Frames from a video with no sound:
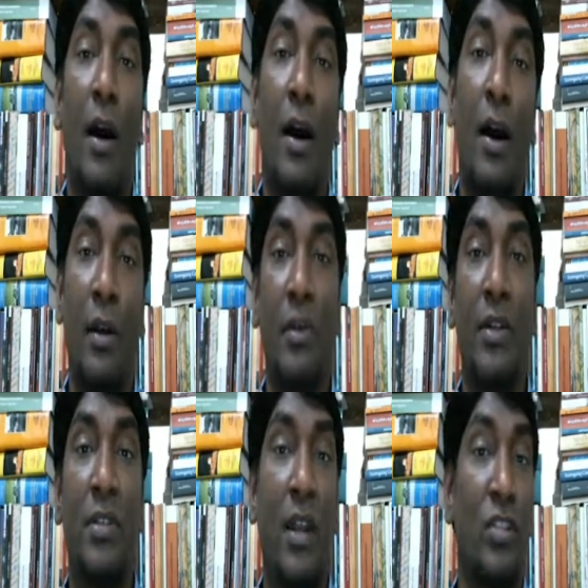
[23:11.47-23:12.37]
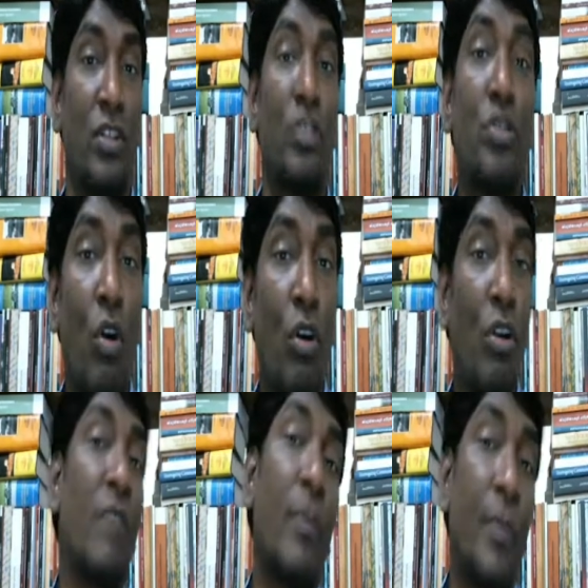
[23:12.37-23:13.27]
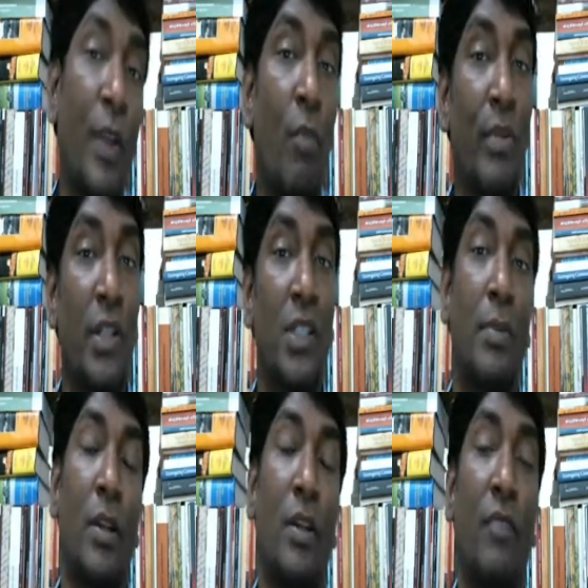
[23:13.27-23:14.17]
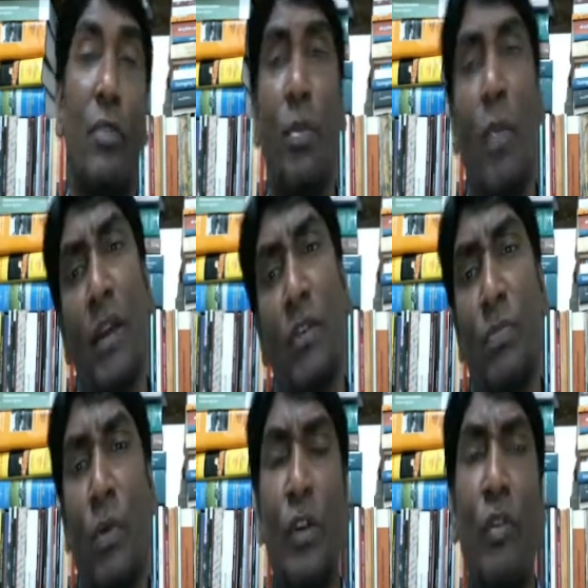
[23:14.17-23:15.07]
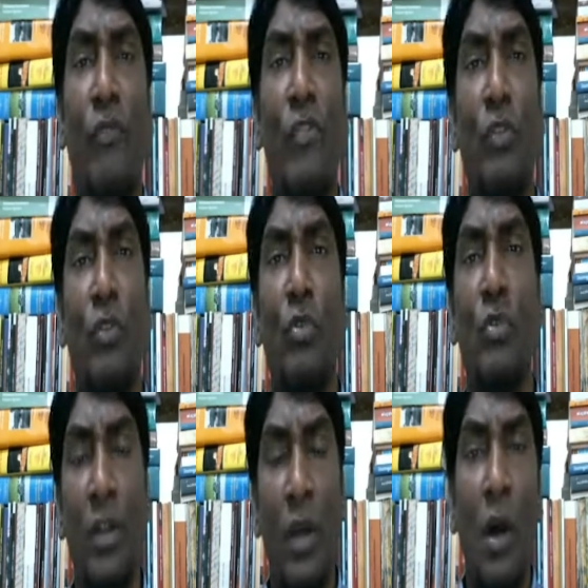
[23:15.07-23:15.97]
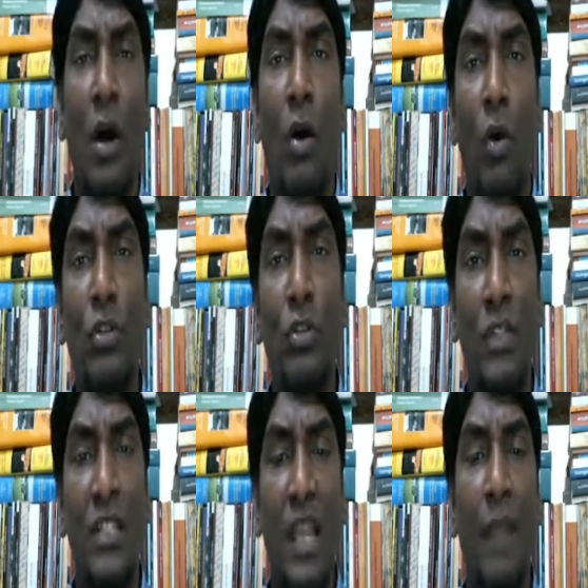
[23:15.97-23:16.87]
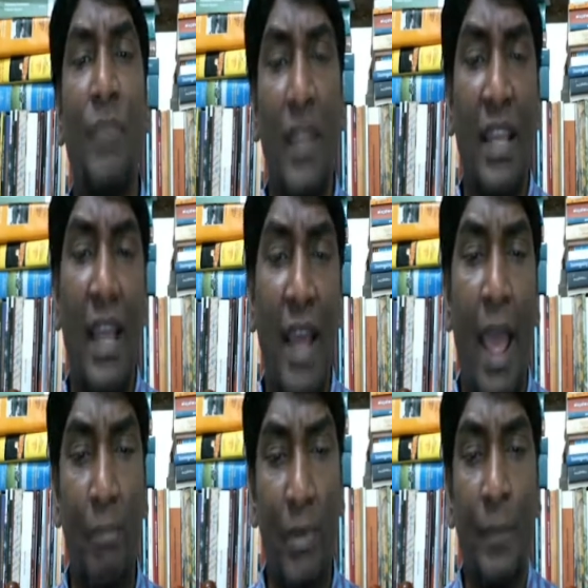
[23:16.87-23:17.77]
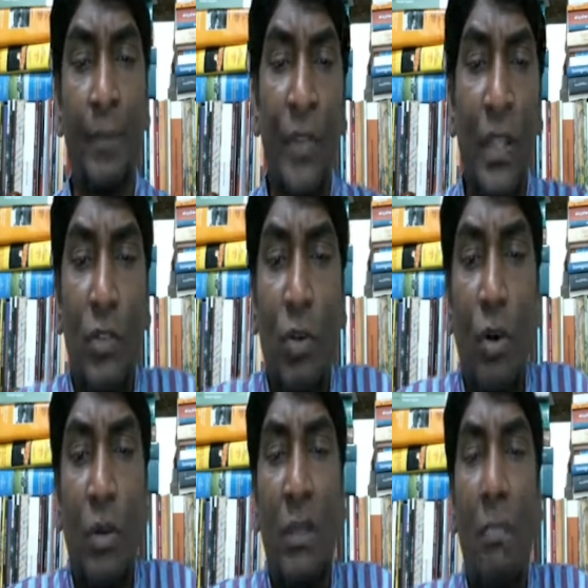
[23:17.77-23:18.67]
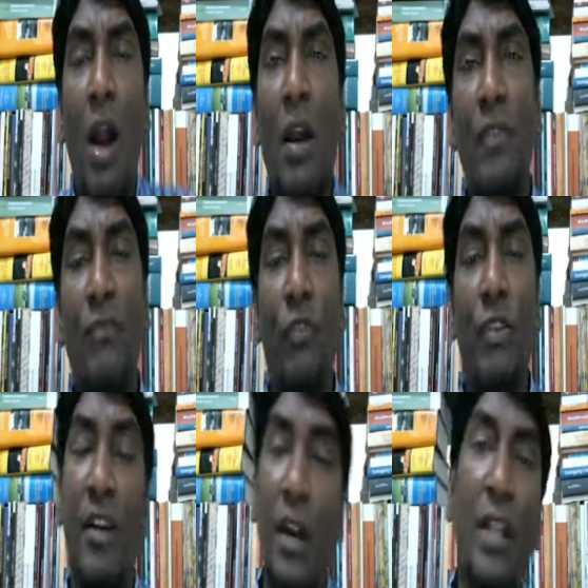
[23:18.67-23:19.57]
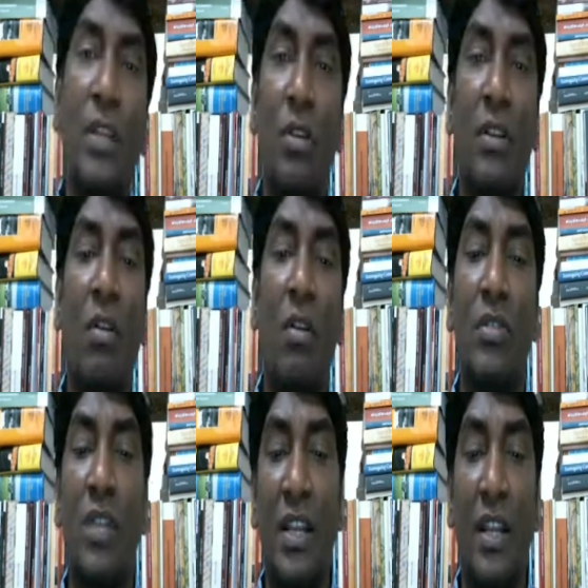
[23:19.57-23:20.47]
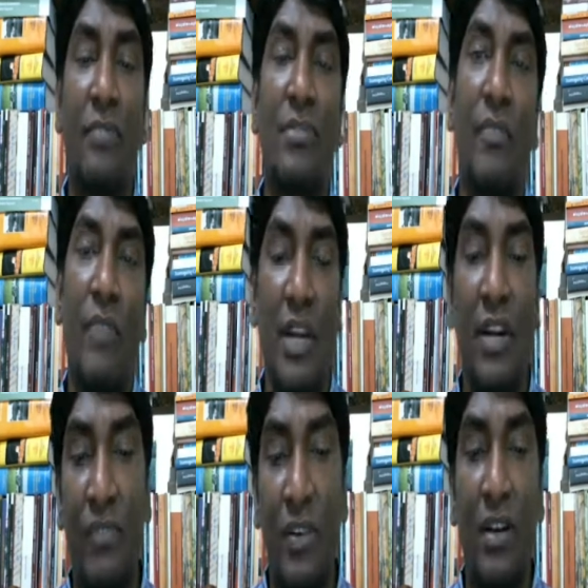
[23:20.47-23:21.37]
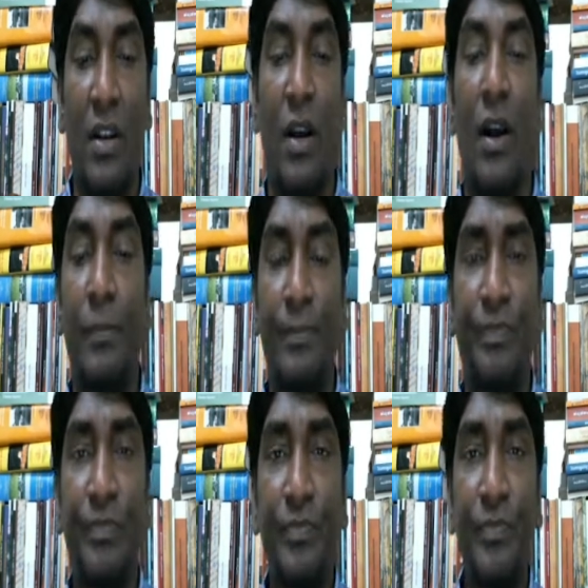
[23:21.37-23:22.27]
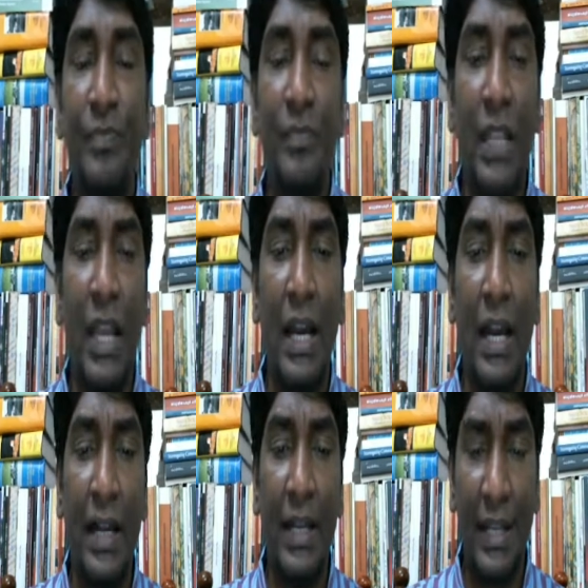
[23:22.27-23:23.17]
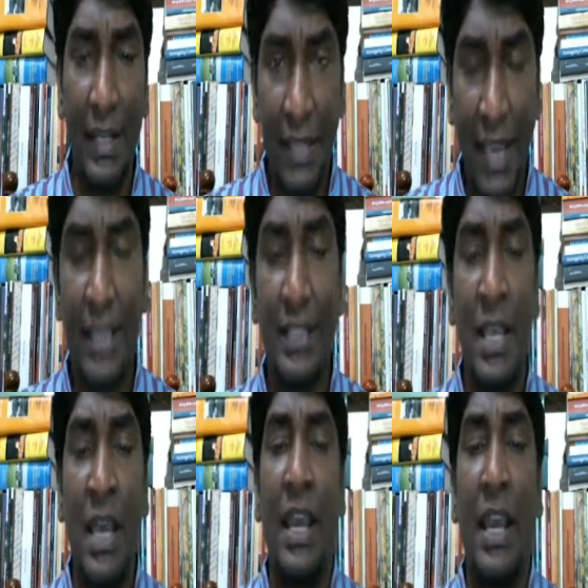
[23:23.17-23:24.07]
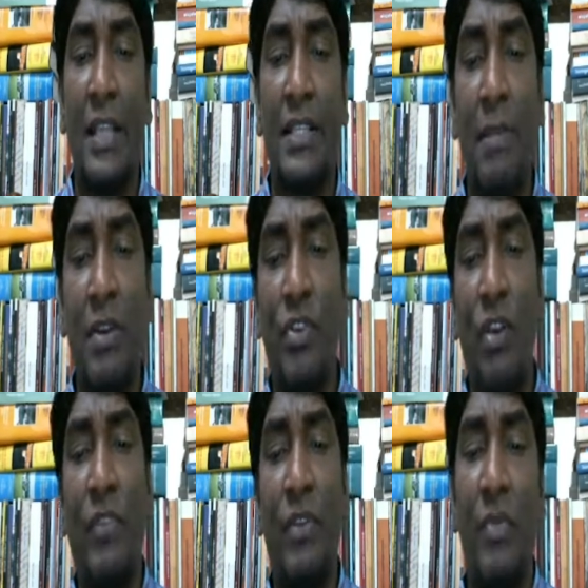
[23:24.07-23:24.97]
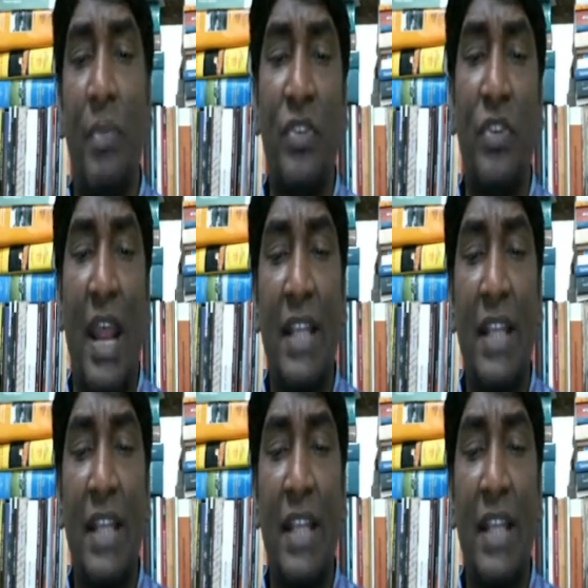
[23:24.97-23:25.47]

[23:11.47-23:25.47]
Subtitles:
adverse selection. It's not only from the company's point, from the buyer's point of view. So also the same thing can happen. So the market for credit, on the contrary, gives a very different uh, case. Asymmetry of information